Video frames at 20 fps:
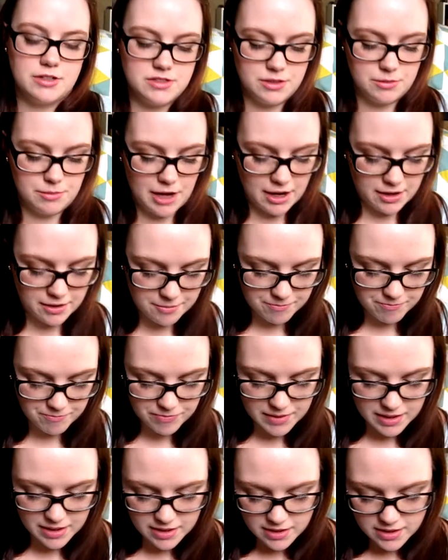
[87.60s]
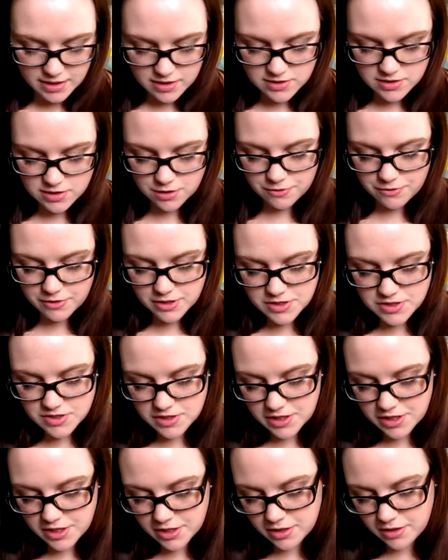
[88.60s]
in the back. So the first
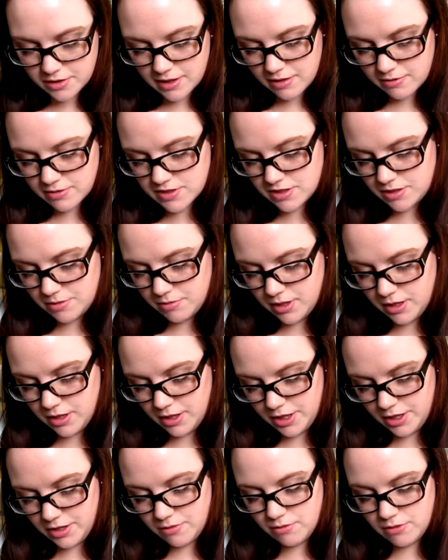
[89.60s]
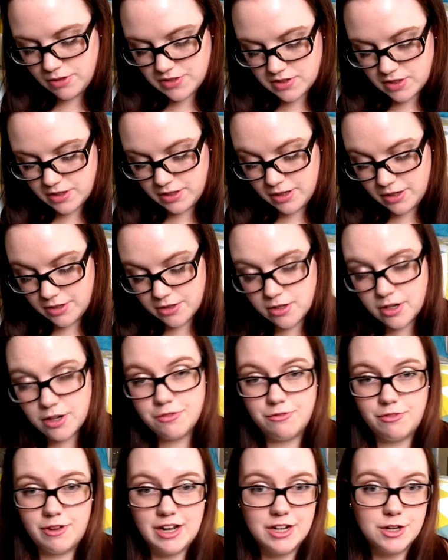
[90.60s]
thing that was in mine was another
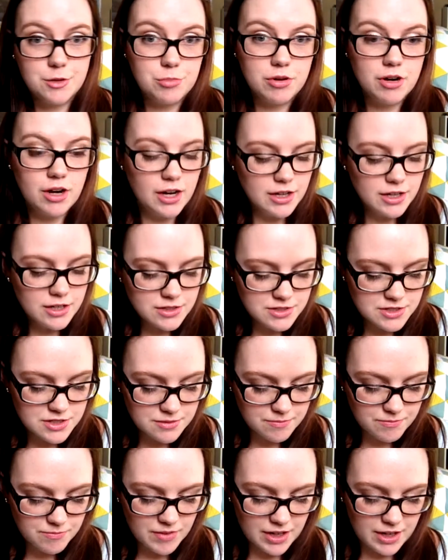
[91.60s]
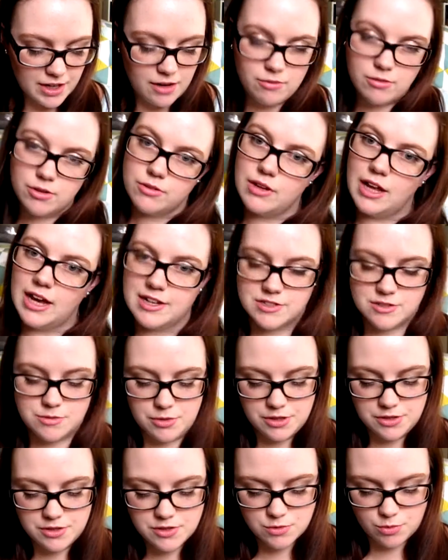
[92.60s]
Aveda product. I got one last
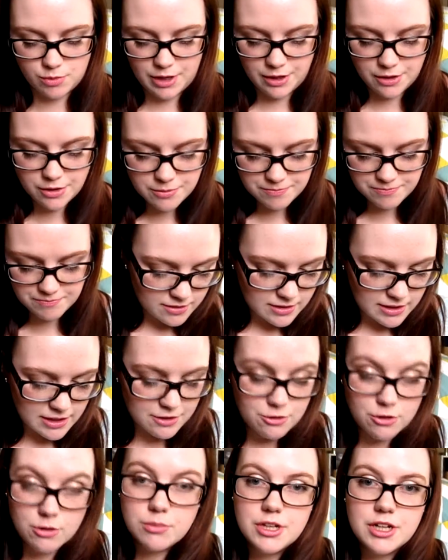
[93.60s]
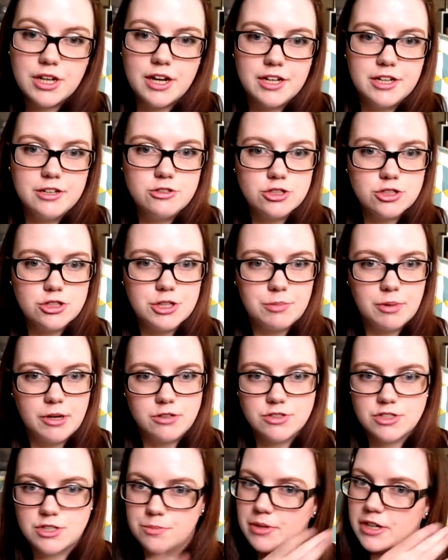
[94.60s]
month as well. Now normally I usually
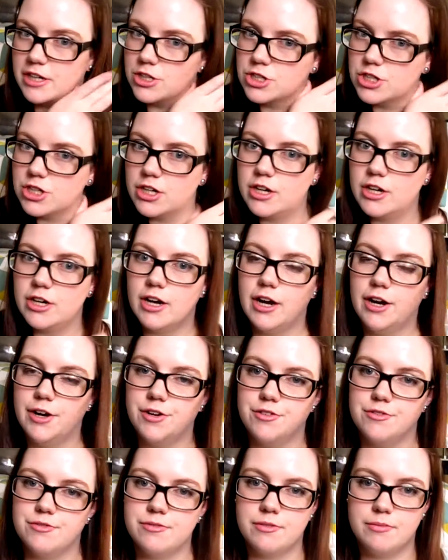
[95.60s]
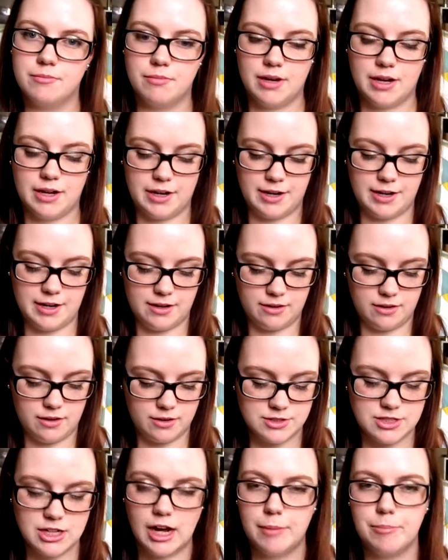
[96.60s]
post a picture of my
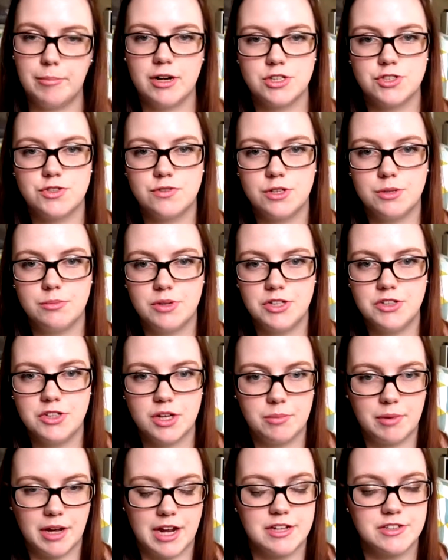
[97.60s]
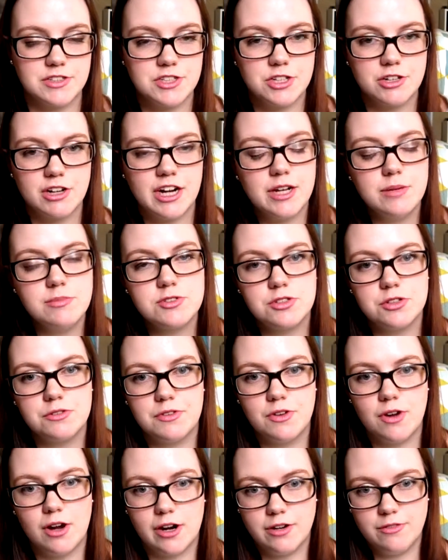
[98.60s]
Topbox for the month on my Instagram, so if
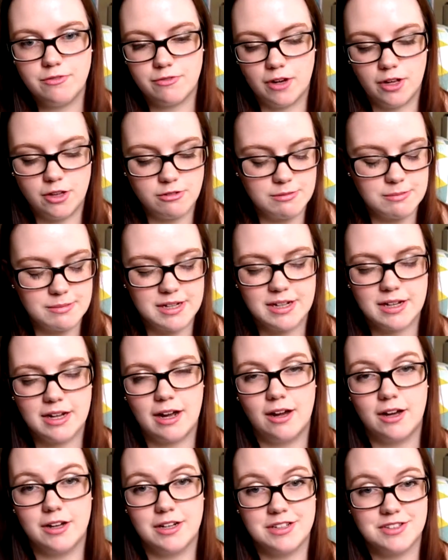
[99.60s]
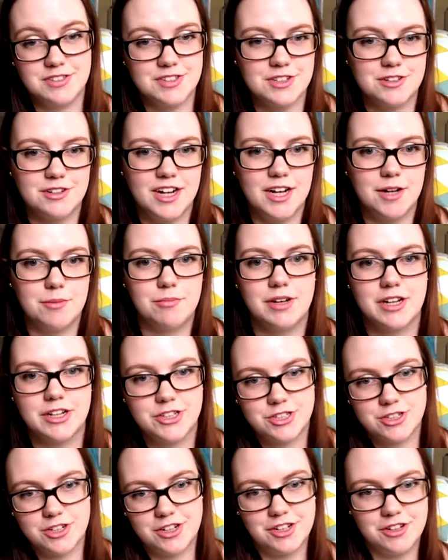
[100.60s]
you aren't following me on Instagram, make
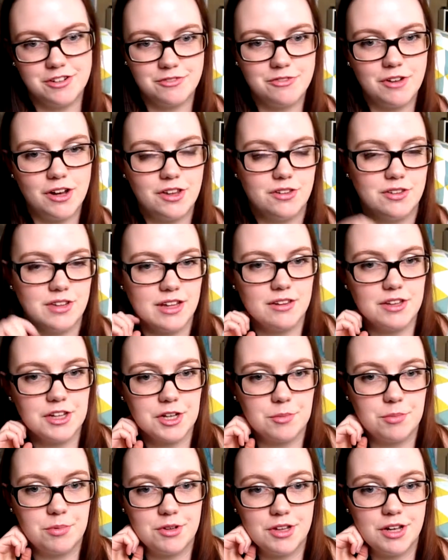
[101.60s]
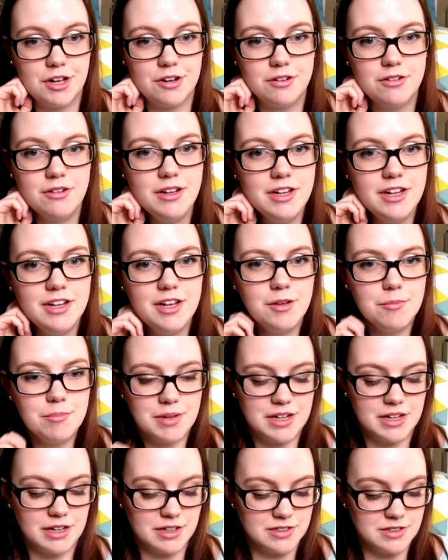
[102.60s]
sure you follow that link below,
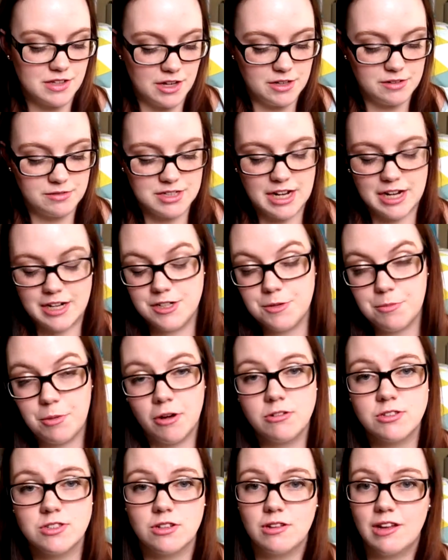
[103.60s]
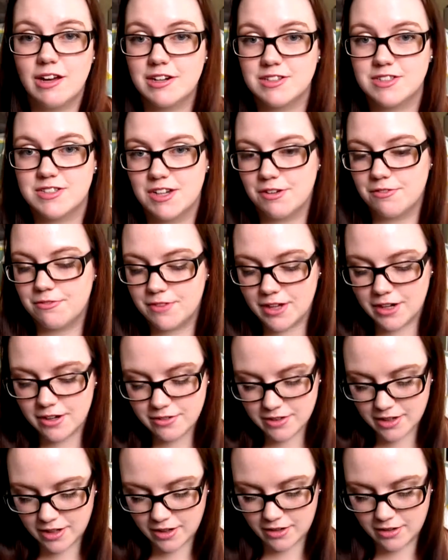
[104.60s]
because I tend to post a lot of stuff there
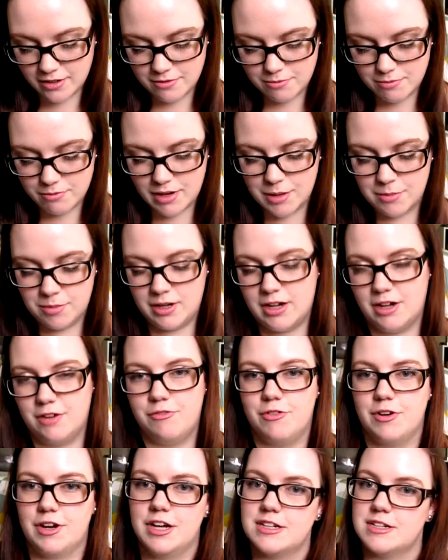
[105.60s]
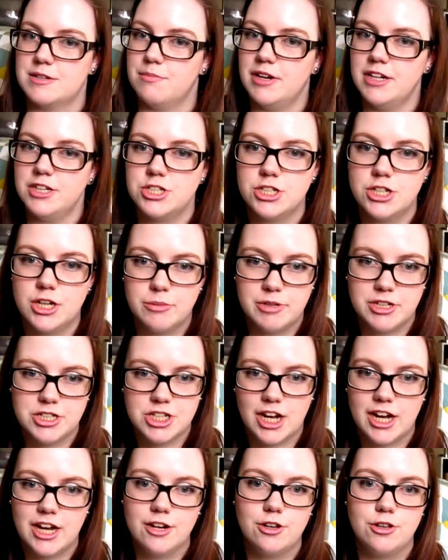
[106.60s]
that maybe I forget to mention on my
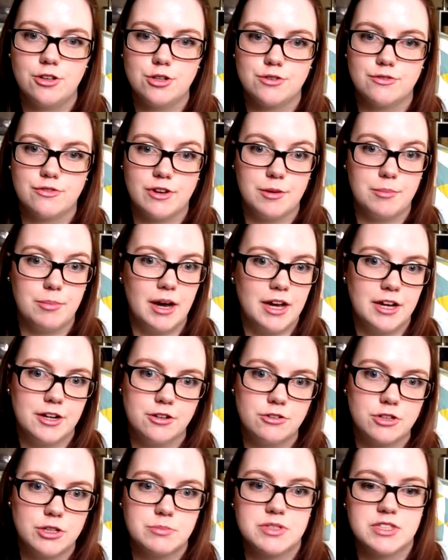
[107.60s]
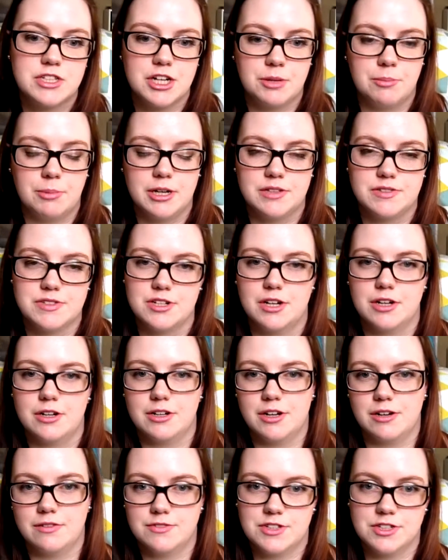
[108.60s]
channel, or if I buy a new lipstick but it's not
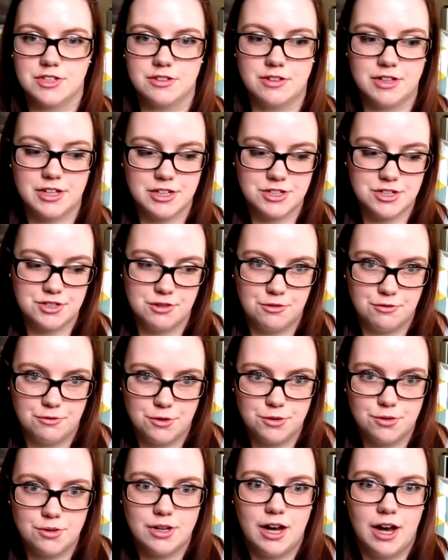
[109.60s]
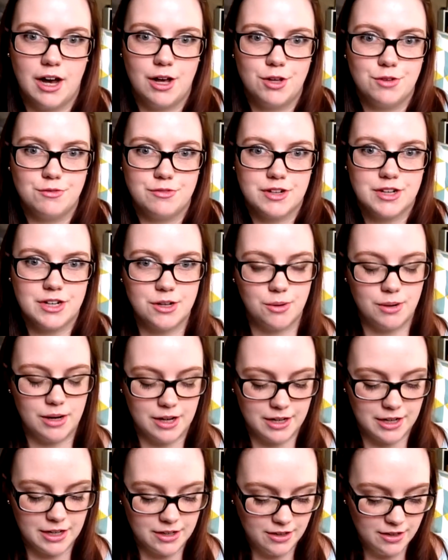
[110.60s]
enough to like do a full haul video
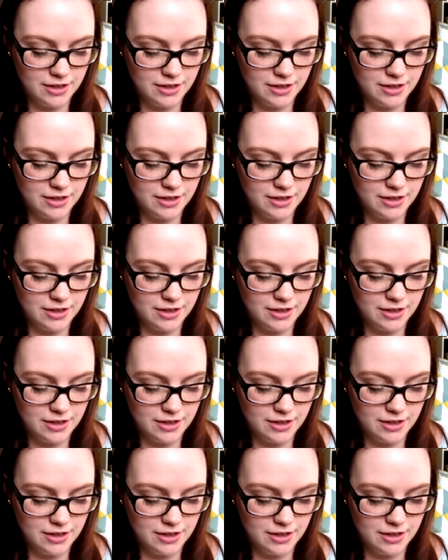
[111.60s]
on it,